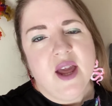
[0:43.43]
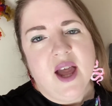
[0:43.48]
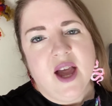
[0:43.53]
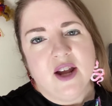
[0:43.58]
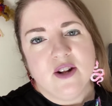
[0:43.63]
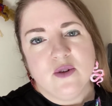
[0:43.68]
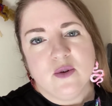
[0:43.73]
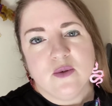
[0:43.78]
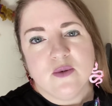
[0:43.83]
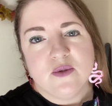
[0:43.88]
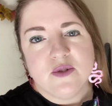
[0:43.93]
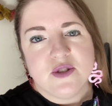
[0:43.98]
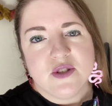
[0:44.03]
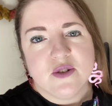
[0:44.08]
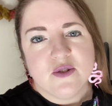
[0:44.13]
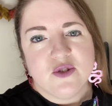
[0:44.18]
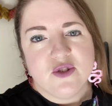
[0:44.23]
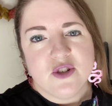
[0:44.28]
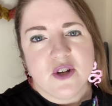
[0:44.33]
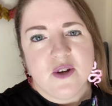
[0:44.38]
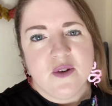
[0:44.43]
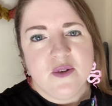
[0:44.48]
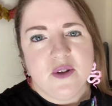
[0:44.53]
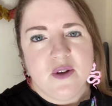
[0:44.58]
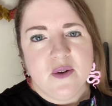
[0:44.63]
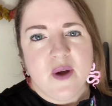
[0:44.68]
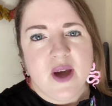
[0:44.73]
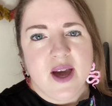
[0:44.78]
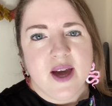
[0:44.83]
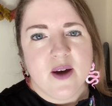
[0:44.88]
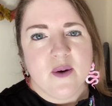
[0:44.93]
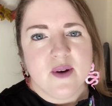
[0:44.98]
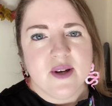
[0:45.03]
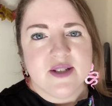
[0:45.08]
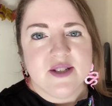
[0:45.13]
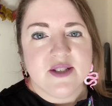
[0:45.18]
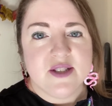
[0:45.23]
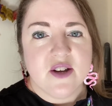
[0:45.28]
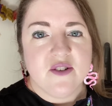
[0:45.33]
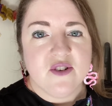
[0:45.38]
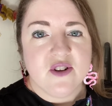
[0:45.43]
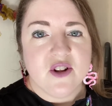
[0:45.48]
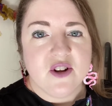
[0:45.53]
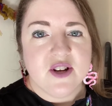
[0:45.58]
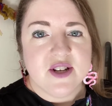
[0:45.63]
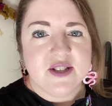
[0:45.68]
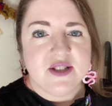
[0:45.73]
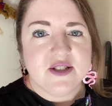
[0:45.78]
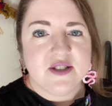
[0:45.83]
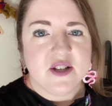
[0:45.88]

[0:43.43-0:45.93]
and also show you how I sterilise